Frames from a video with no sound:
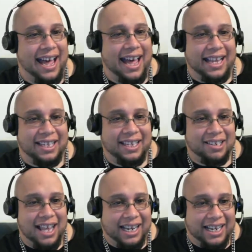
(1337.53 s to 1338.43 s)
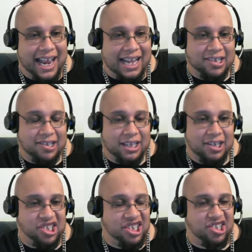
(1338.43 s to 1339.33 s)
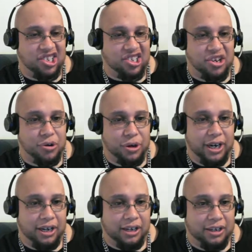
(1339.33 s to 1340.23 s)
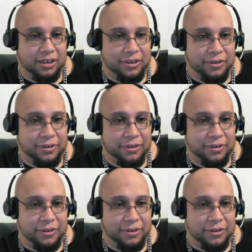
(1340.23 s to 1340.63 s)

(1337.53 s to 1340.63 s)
I dislike Nancy. She's just annoying.